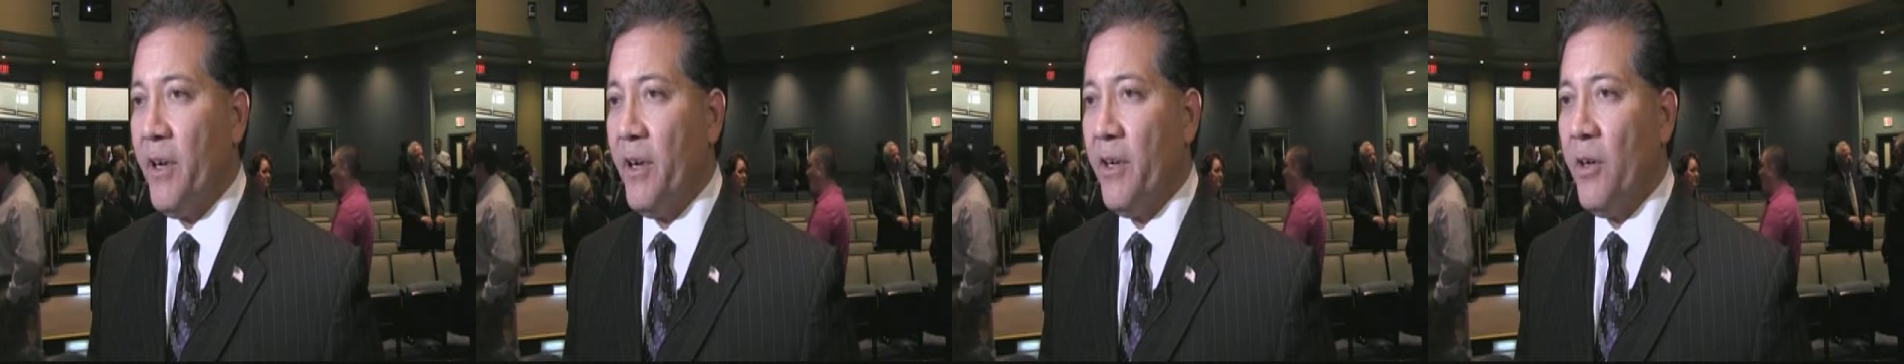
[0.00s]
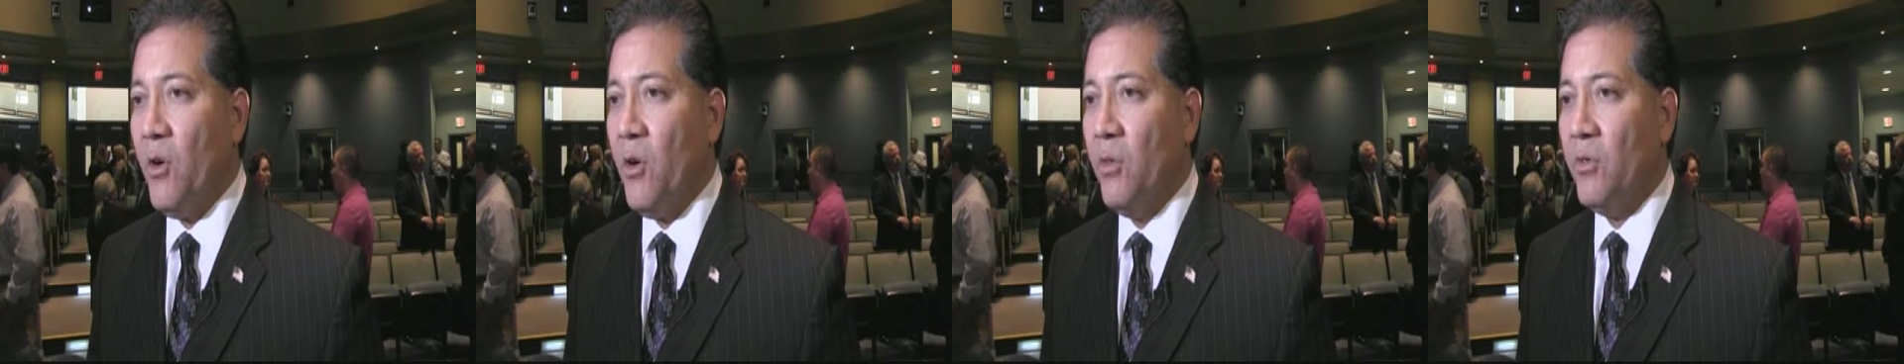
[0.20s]

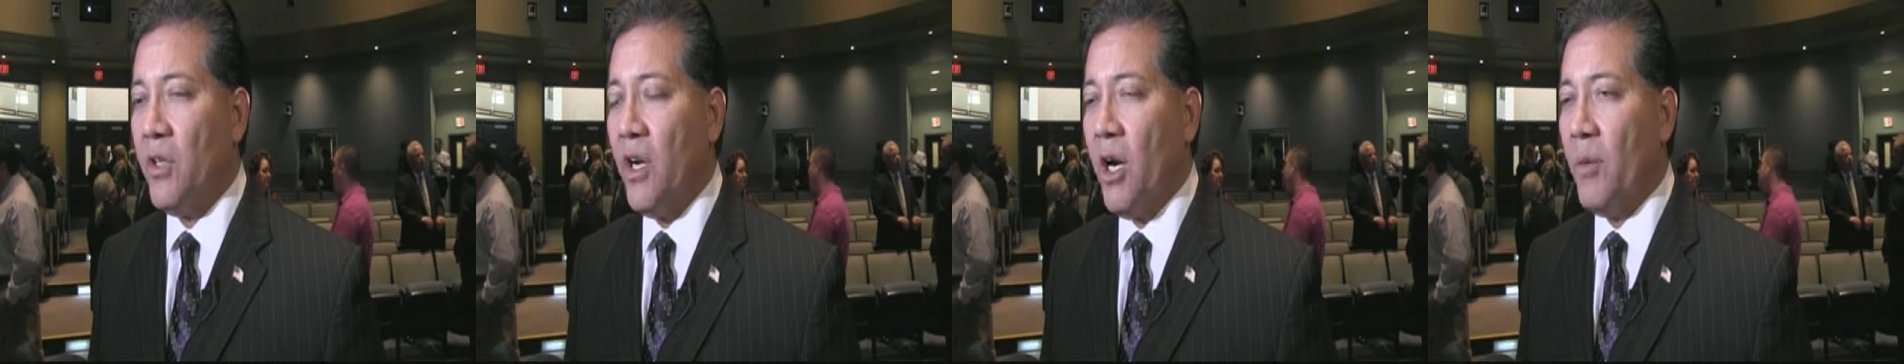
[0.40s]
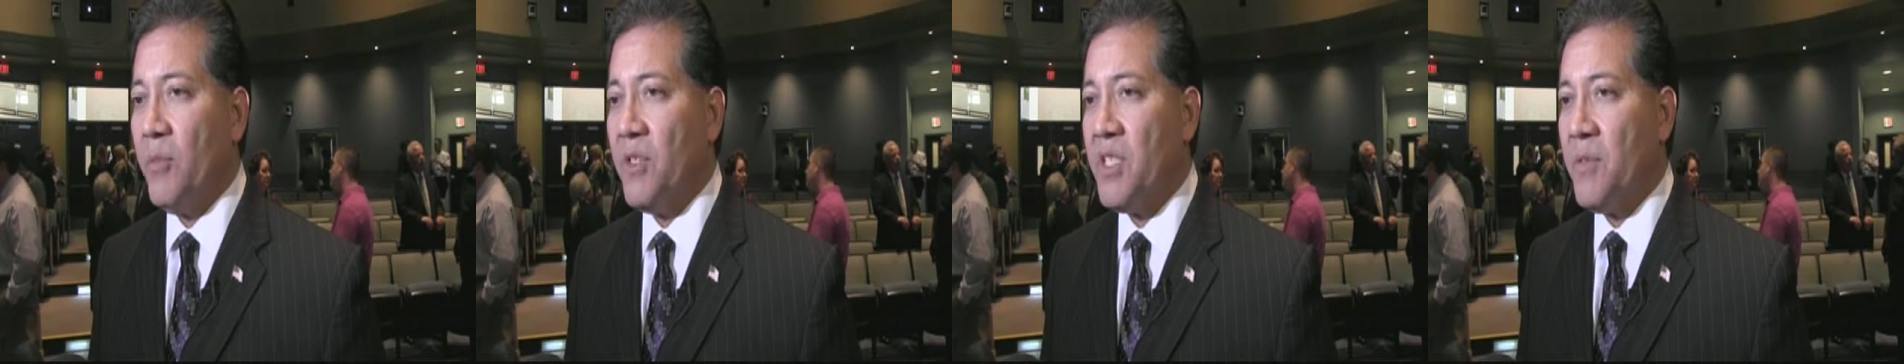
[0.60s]
our whole
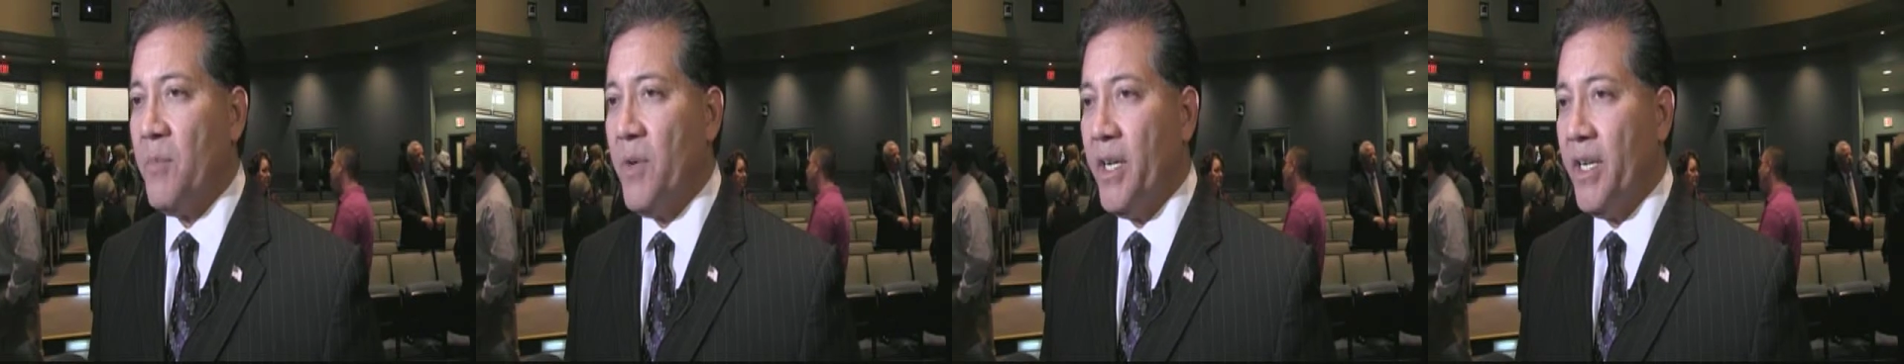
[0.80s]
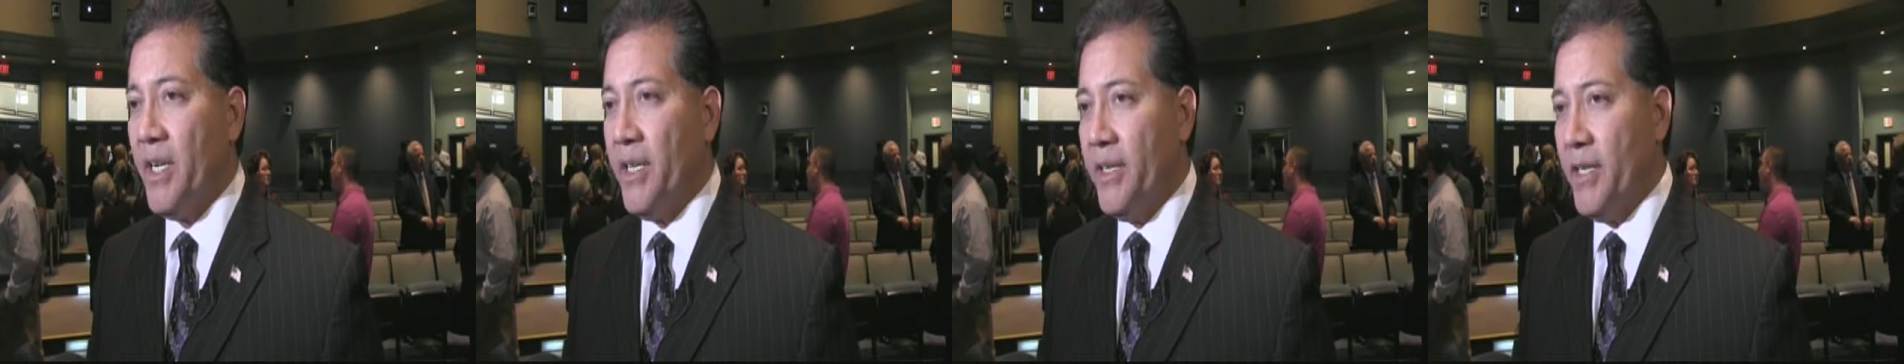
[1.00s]
harmless
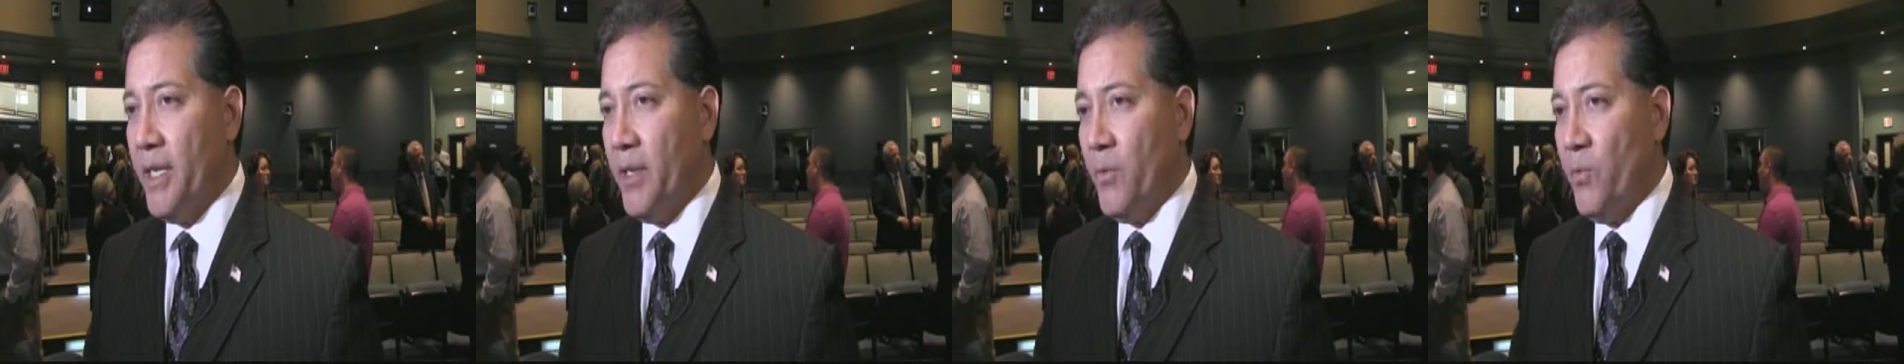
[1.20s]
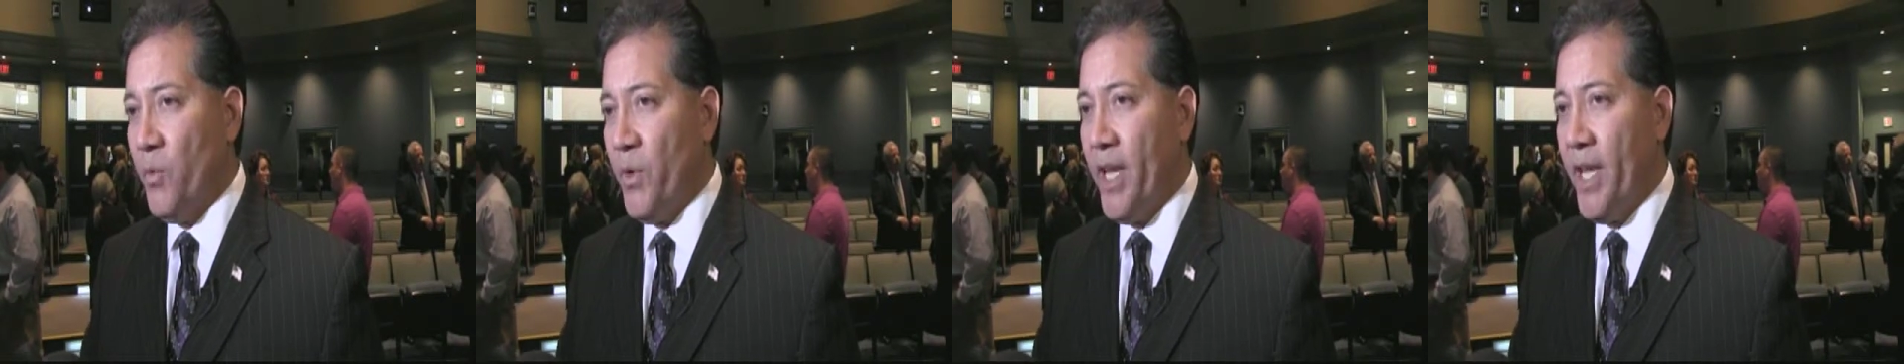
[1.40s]
money
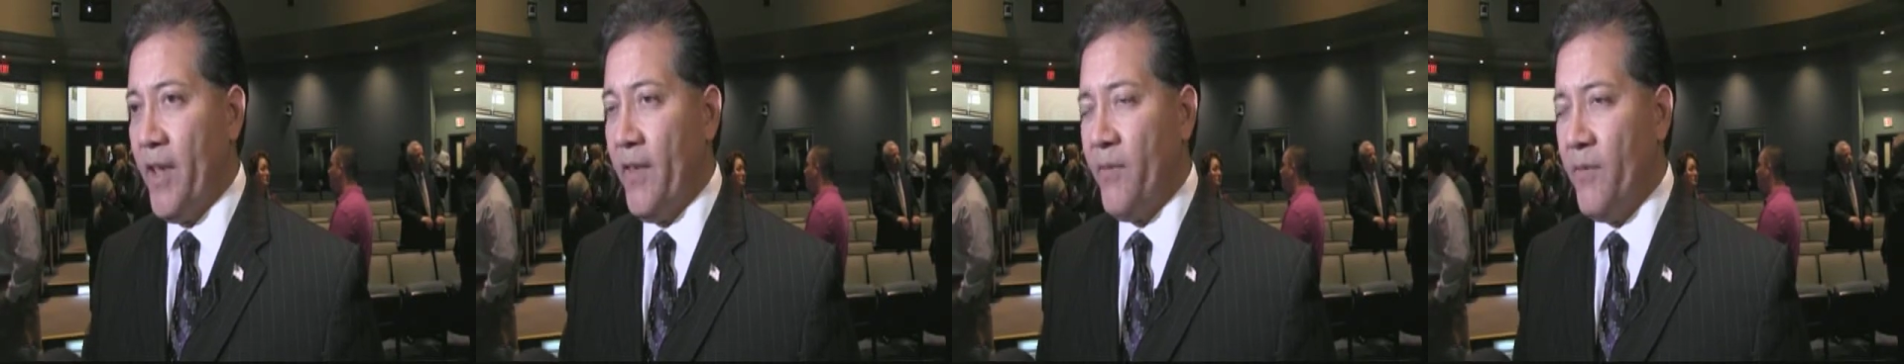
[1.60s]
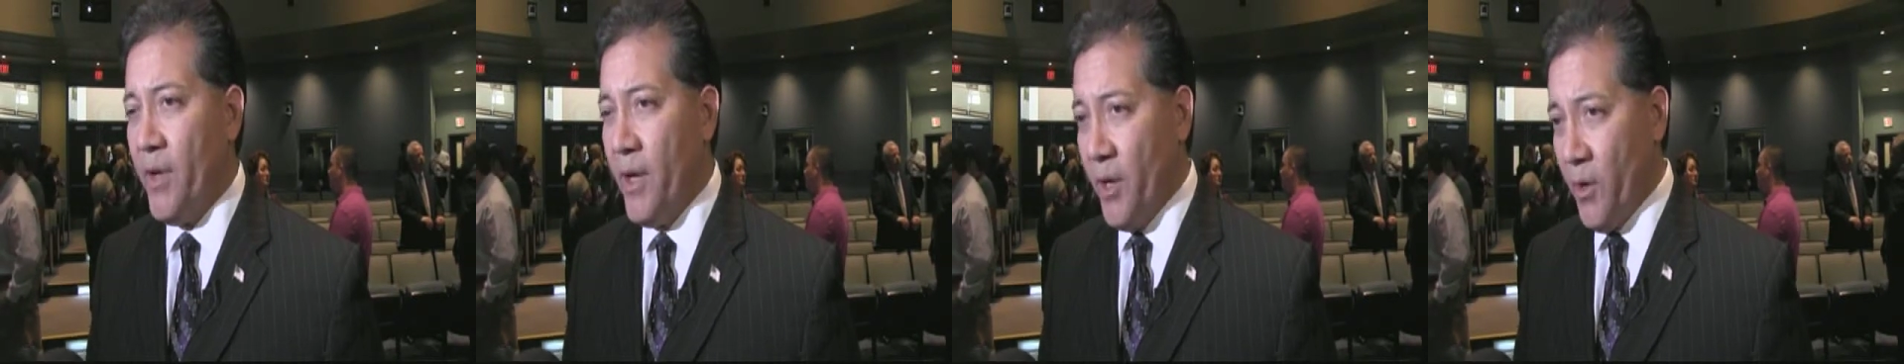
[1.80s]
that we
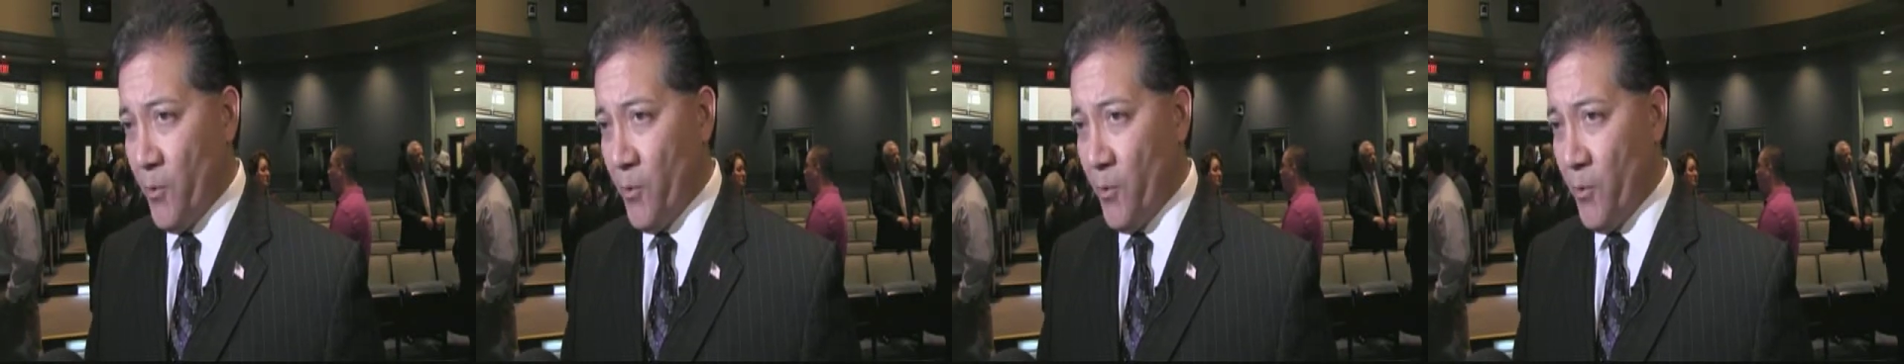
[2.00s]
have